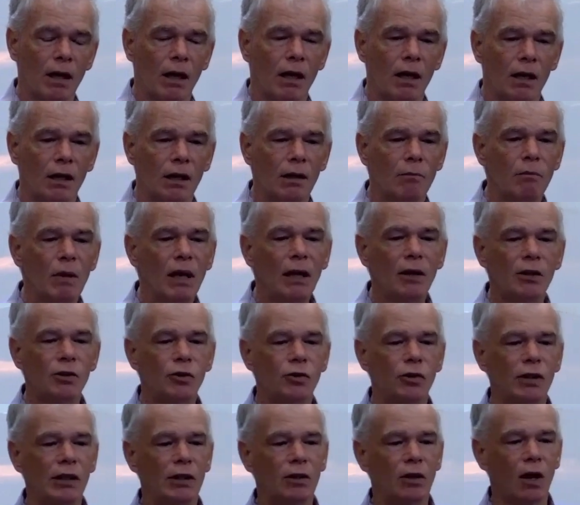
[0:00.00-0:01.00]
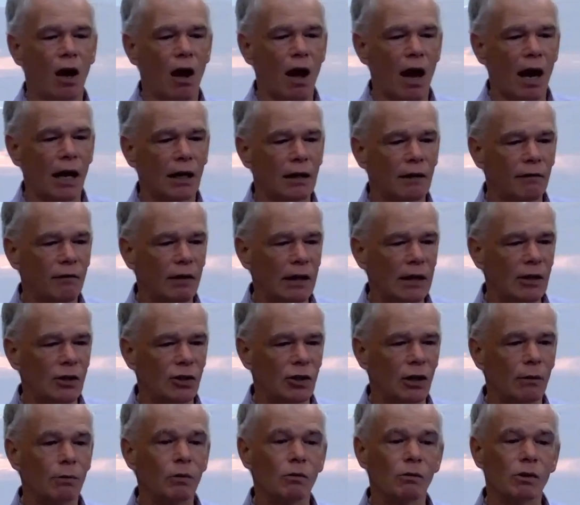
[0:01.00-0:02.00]
The military diet of
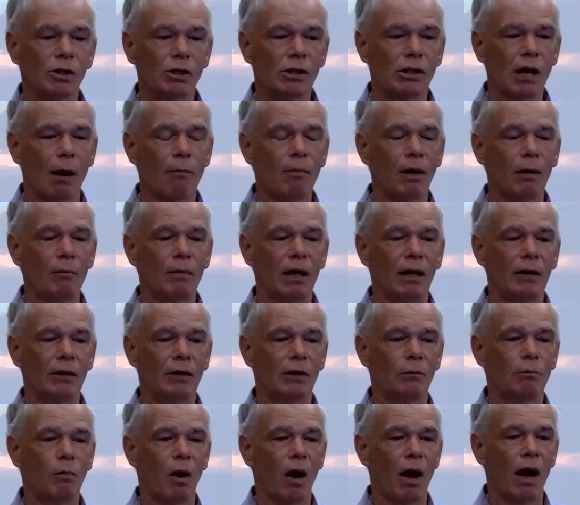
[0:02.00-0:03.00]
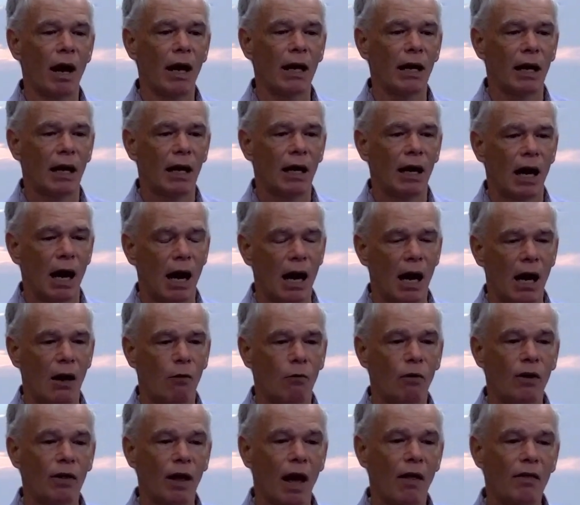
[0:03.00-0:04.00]
Egypt was supplemented
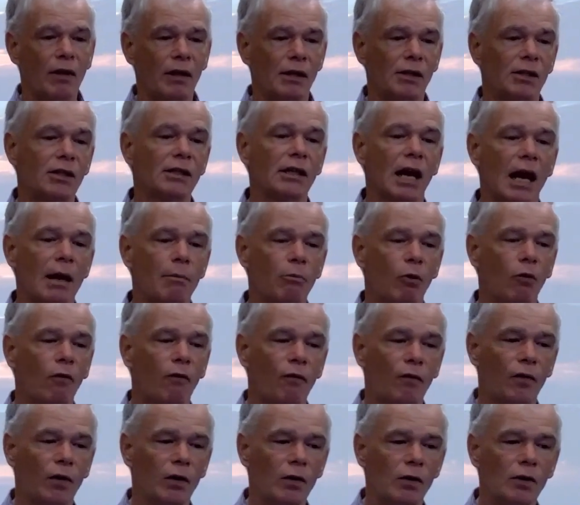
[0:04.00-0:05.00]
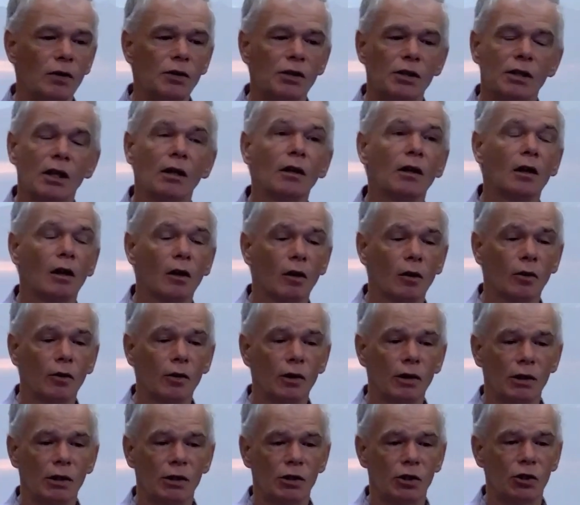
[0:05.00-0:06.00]
with other staple foods that
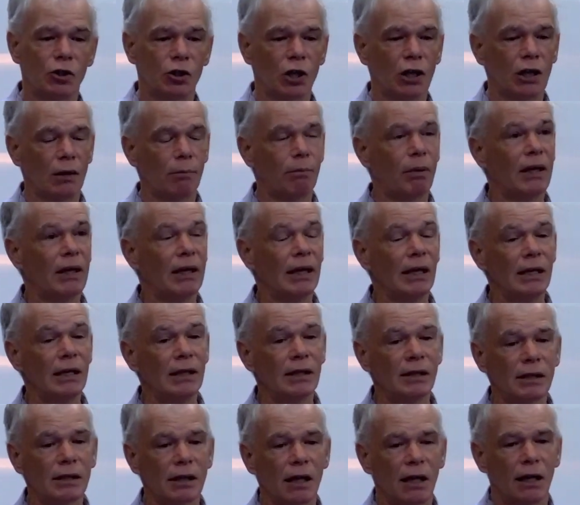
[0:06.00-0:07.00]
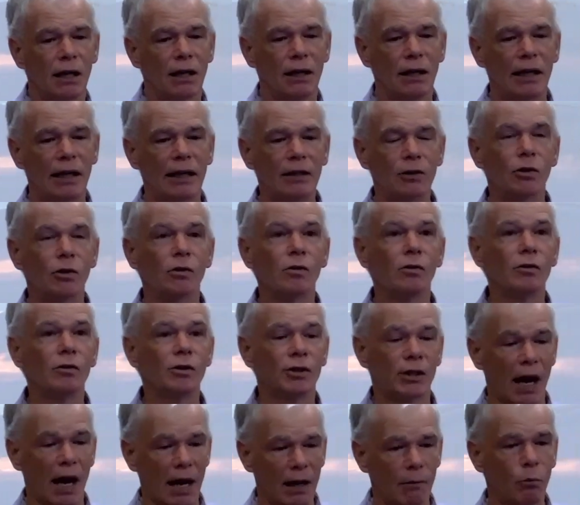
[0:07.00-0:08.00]
included chickpeas,
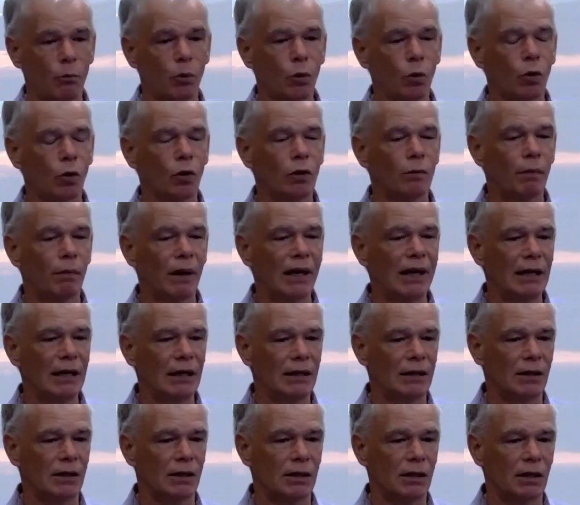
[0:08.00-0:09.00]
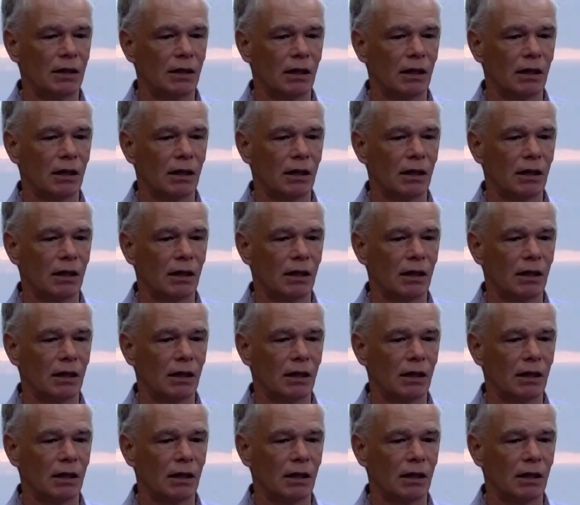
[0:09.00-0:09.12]
lentils, and broad beans.